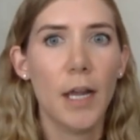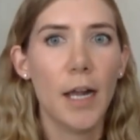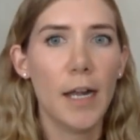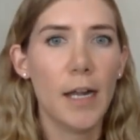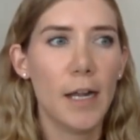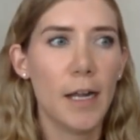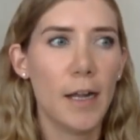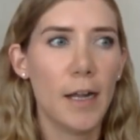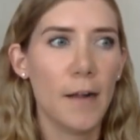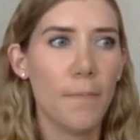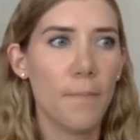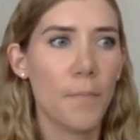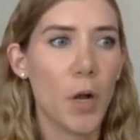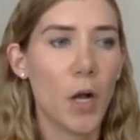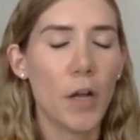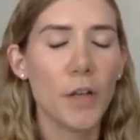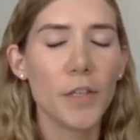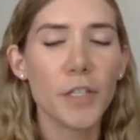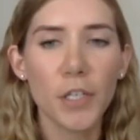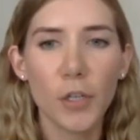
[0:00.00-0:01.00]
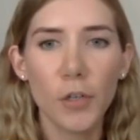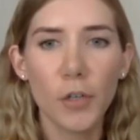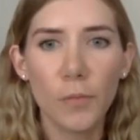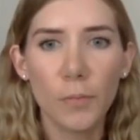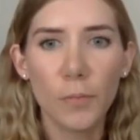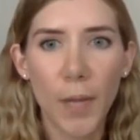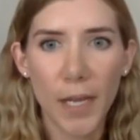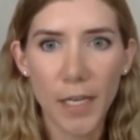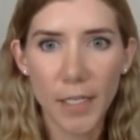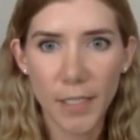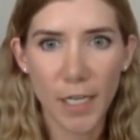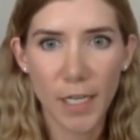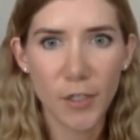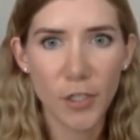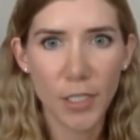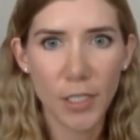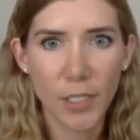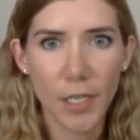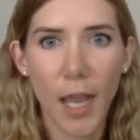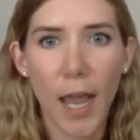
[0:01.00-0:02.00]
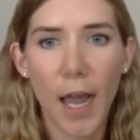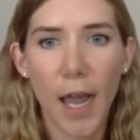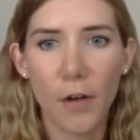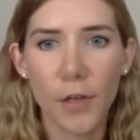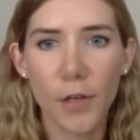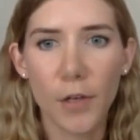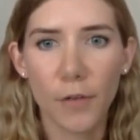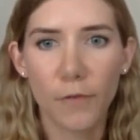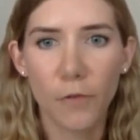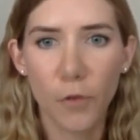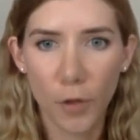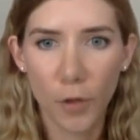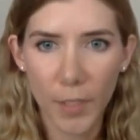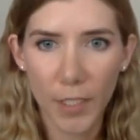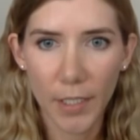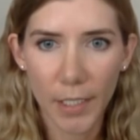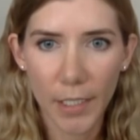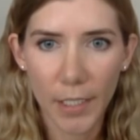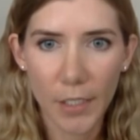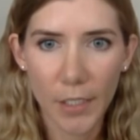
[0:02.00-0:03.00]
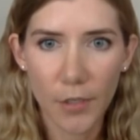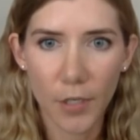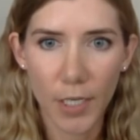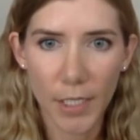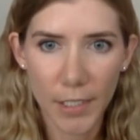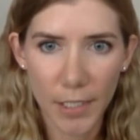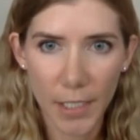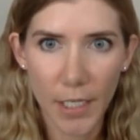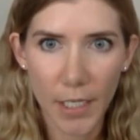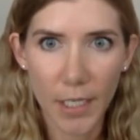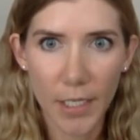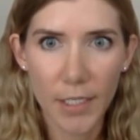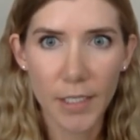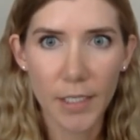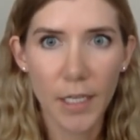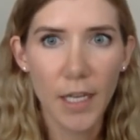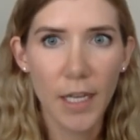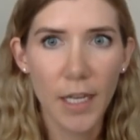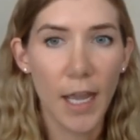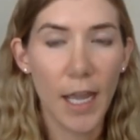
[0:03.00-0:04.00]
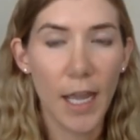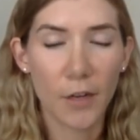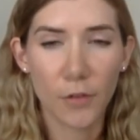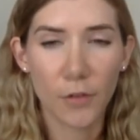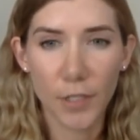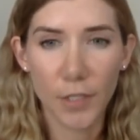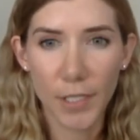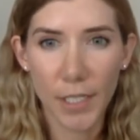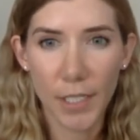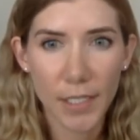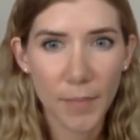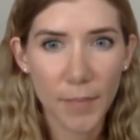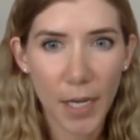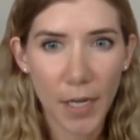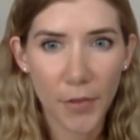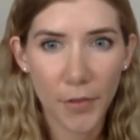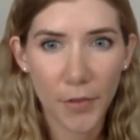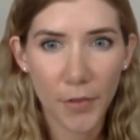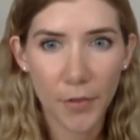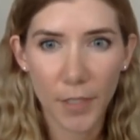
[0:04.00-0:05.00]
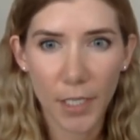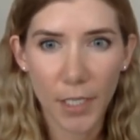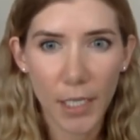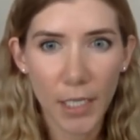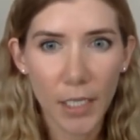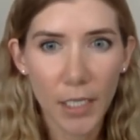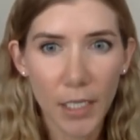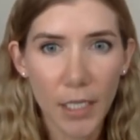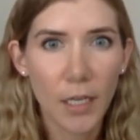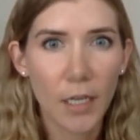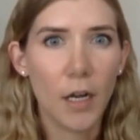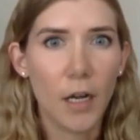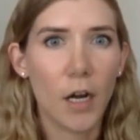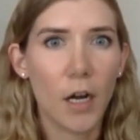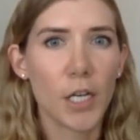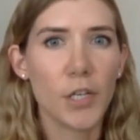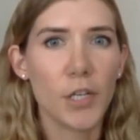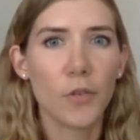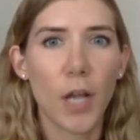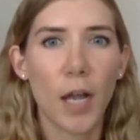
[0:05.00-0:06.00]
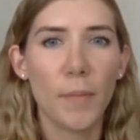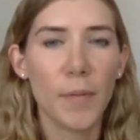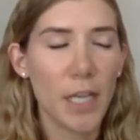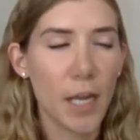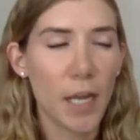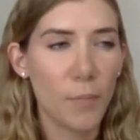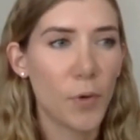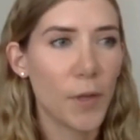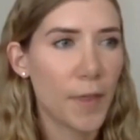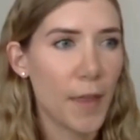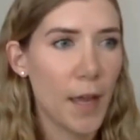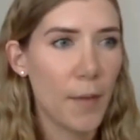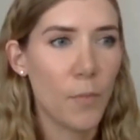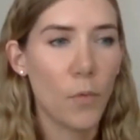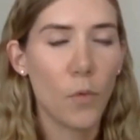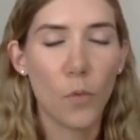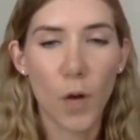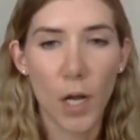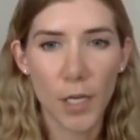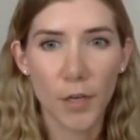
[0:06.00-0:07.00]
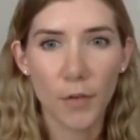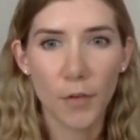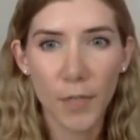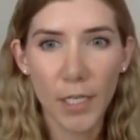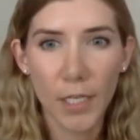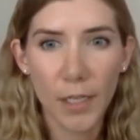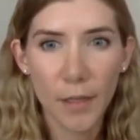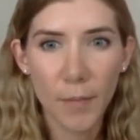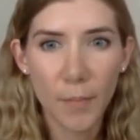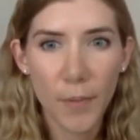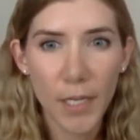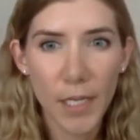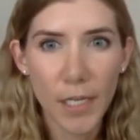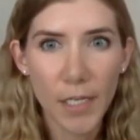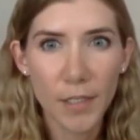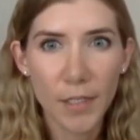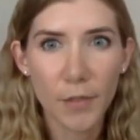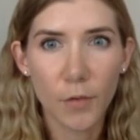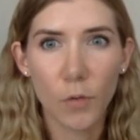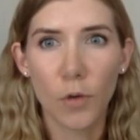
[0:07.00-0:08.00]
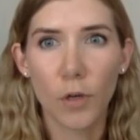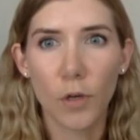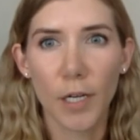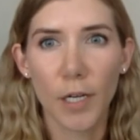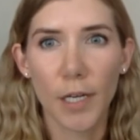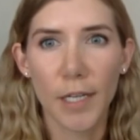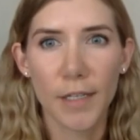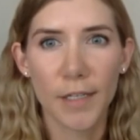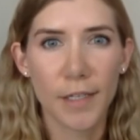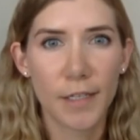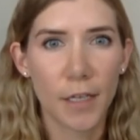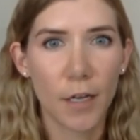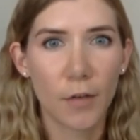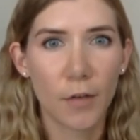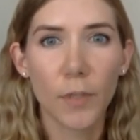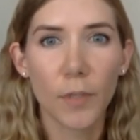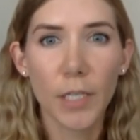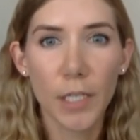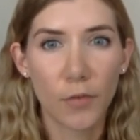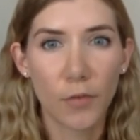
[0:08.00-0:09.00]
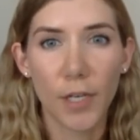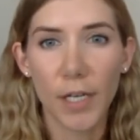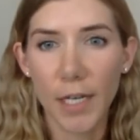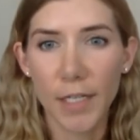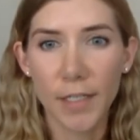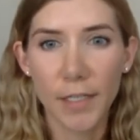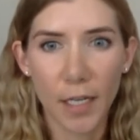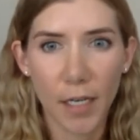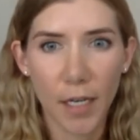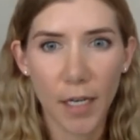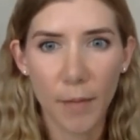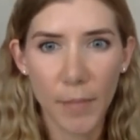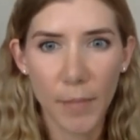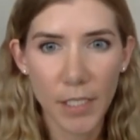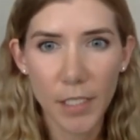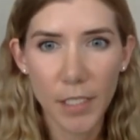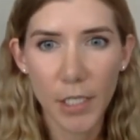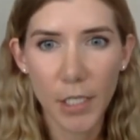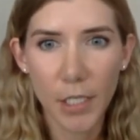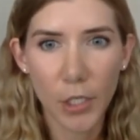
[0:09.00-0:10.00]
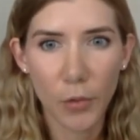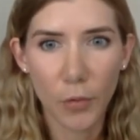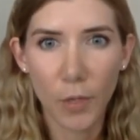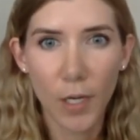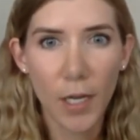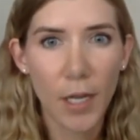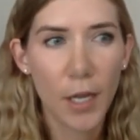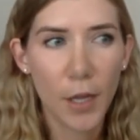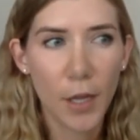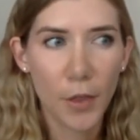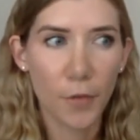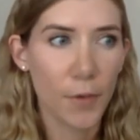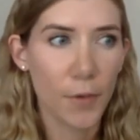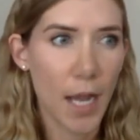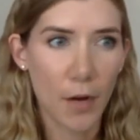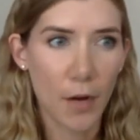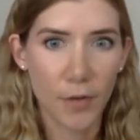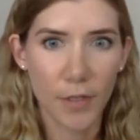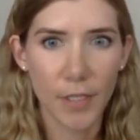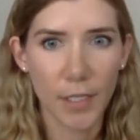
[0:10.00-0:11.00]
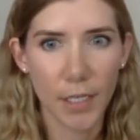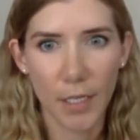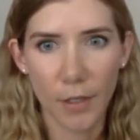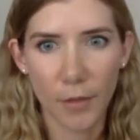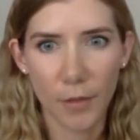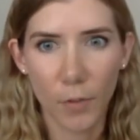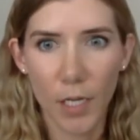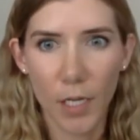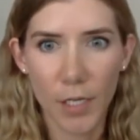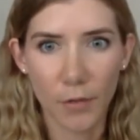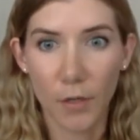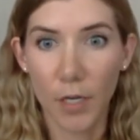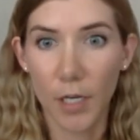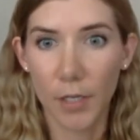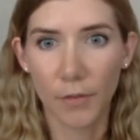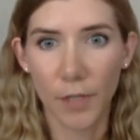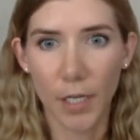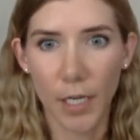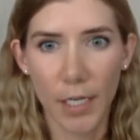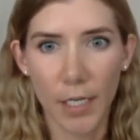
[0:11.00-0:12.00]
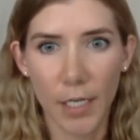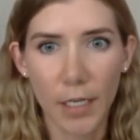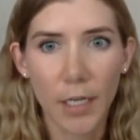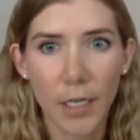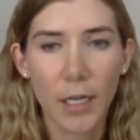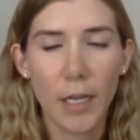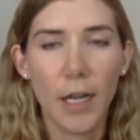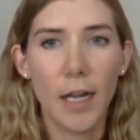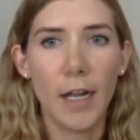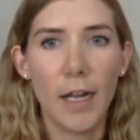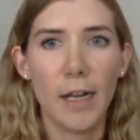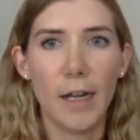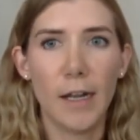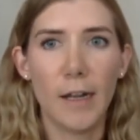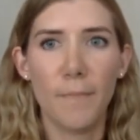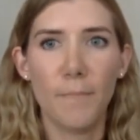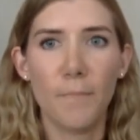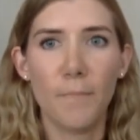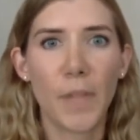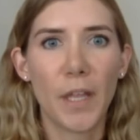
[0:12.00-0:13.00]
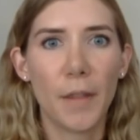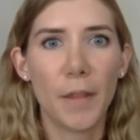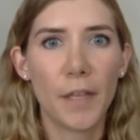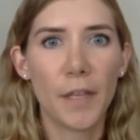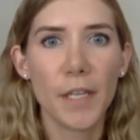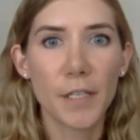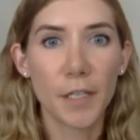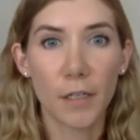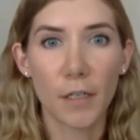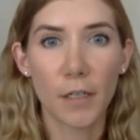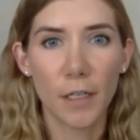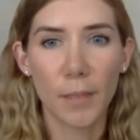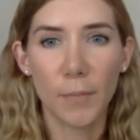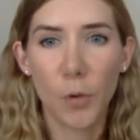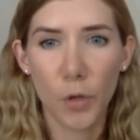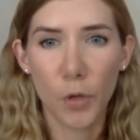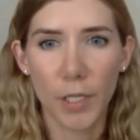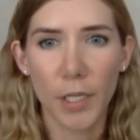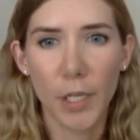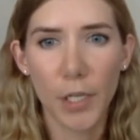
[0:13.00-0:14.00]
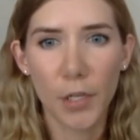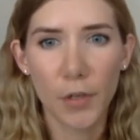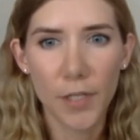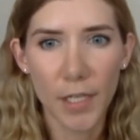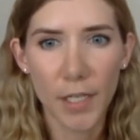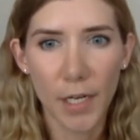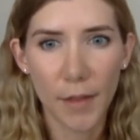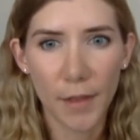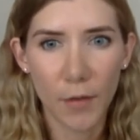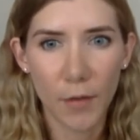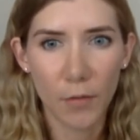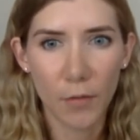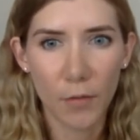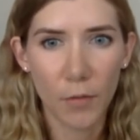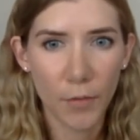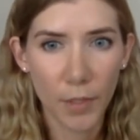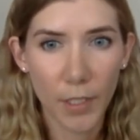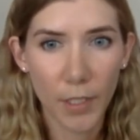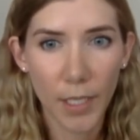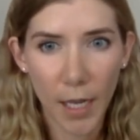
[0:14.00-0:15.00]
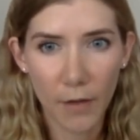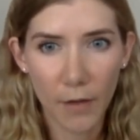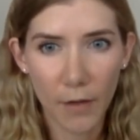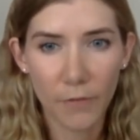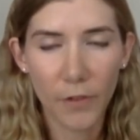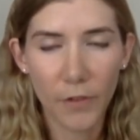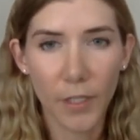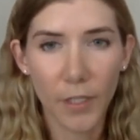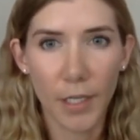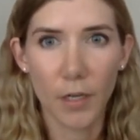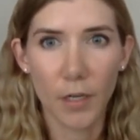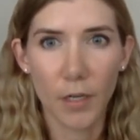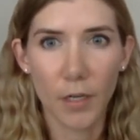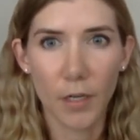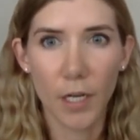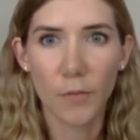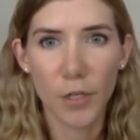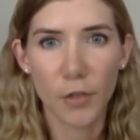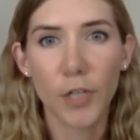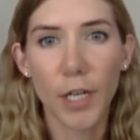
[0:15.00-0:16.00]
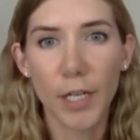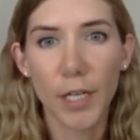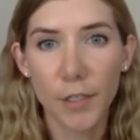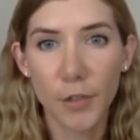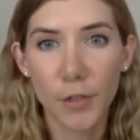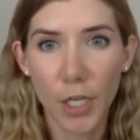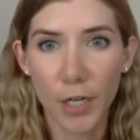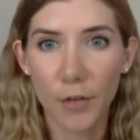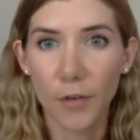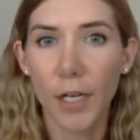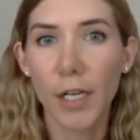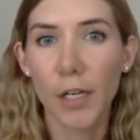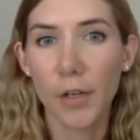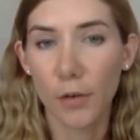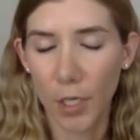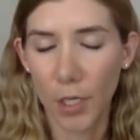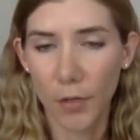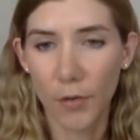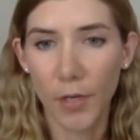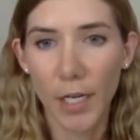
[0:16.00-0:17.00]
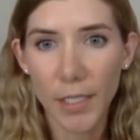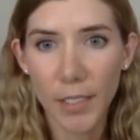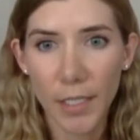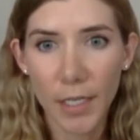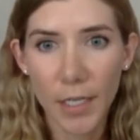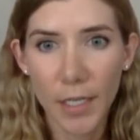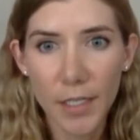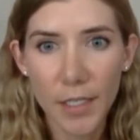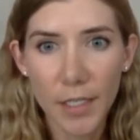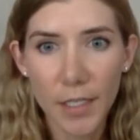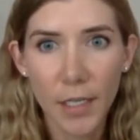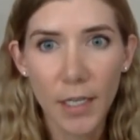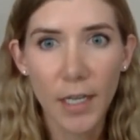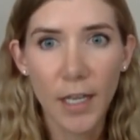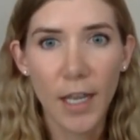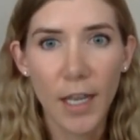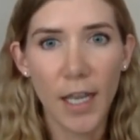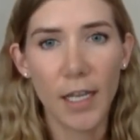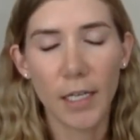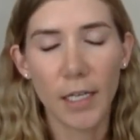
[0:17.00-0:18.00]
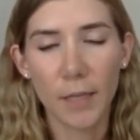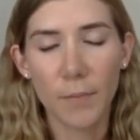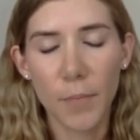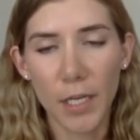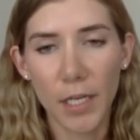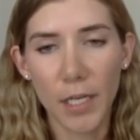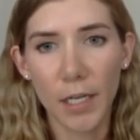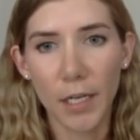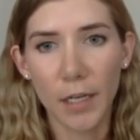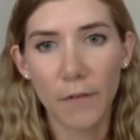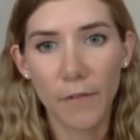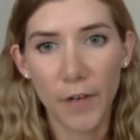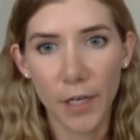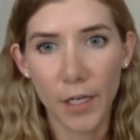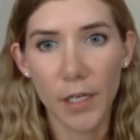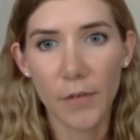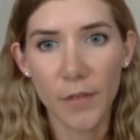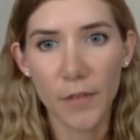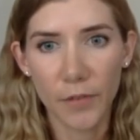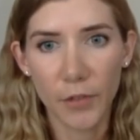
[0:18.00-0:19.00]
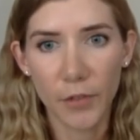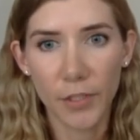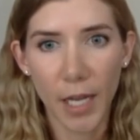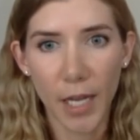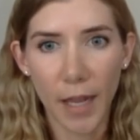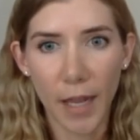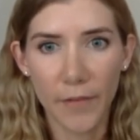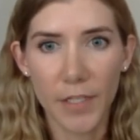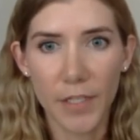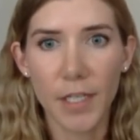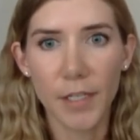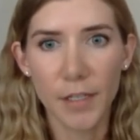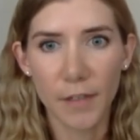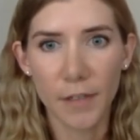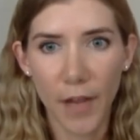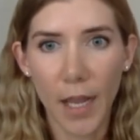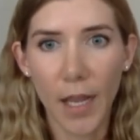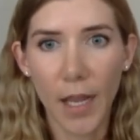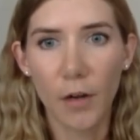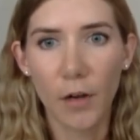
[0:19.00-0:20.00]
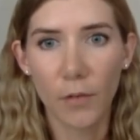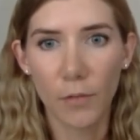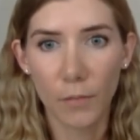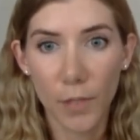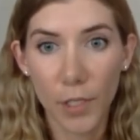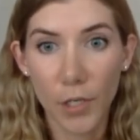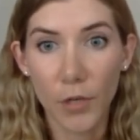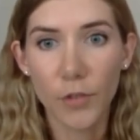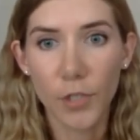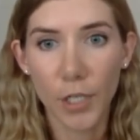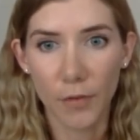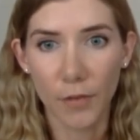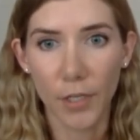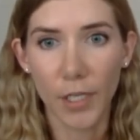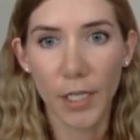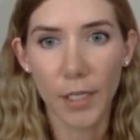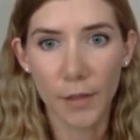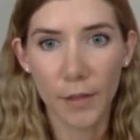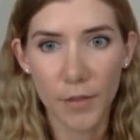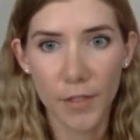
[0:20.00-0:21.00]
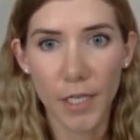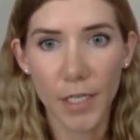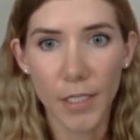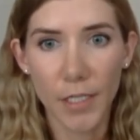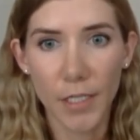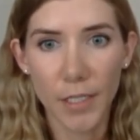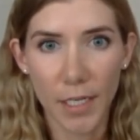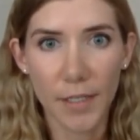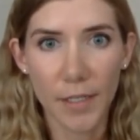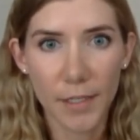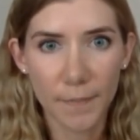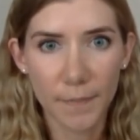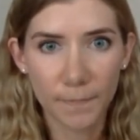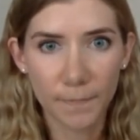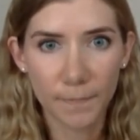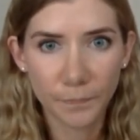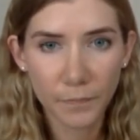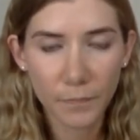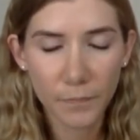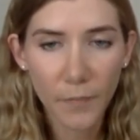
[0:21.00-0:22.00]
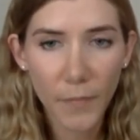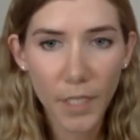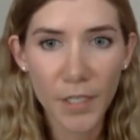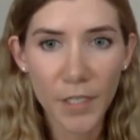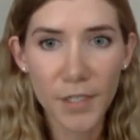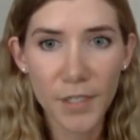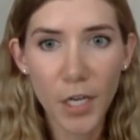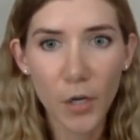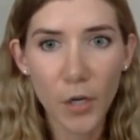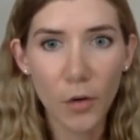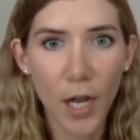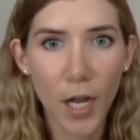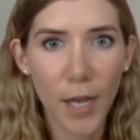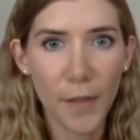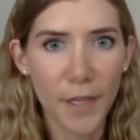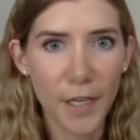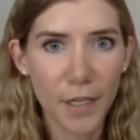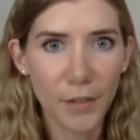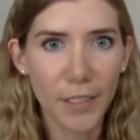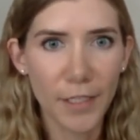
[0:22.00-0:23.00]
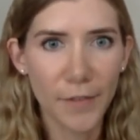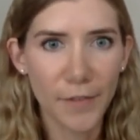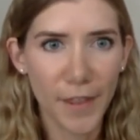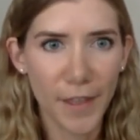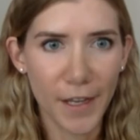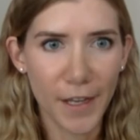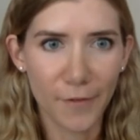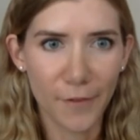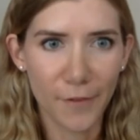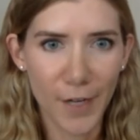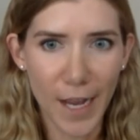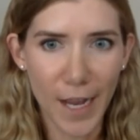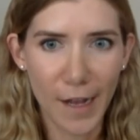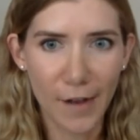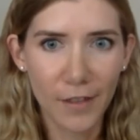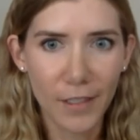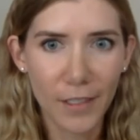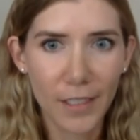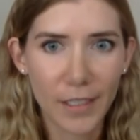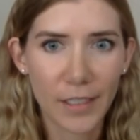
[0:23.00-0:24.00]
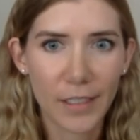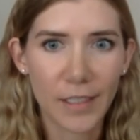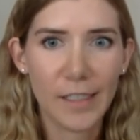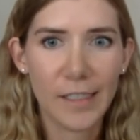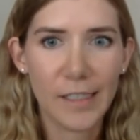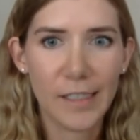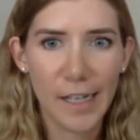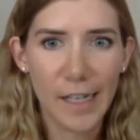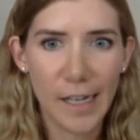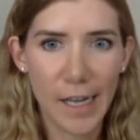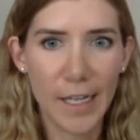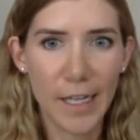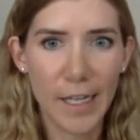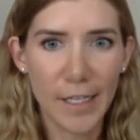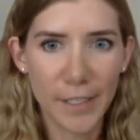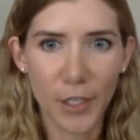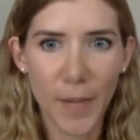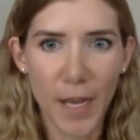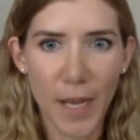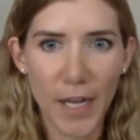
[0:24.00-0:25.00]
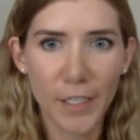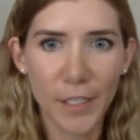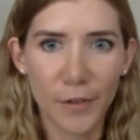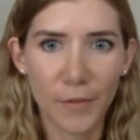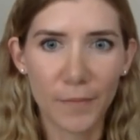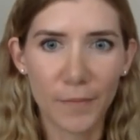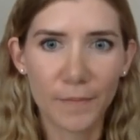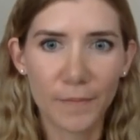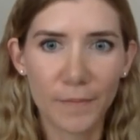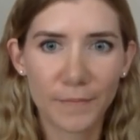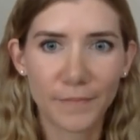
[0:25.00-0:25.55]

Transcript: Um, also, pay attention to how you're formulating your ideas and critiques about the reading? Are you coming up with them while you're reading the piece, or is a really great idea coming to you three hours later while you're on a run? Um, these are important cues that I think will be really helpful later on when you're trying to generate your own ideas. And it can be very useful to have a sense of how you're generating those ideas. So I think I'll leave it there for now uh, and turn it back to you.